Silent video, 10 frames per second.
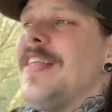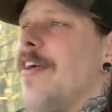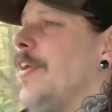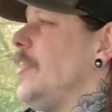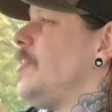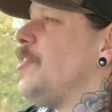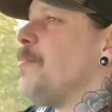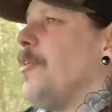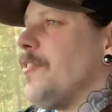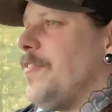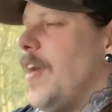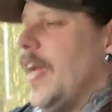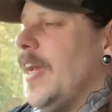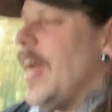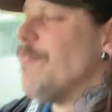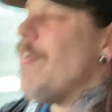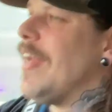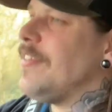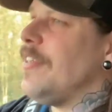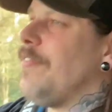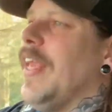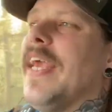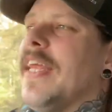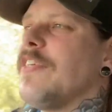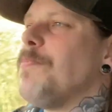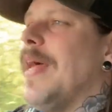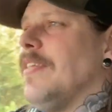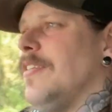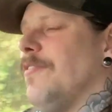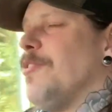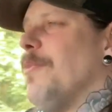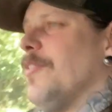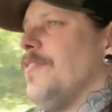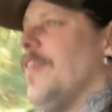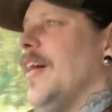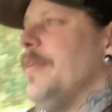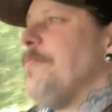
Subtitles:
they're easy to modify and relatively inexpensive to modify.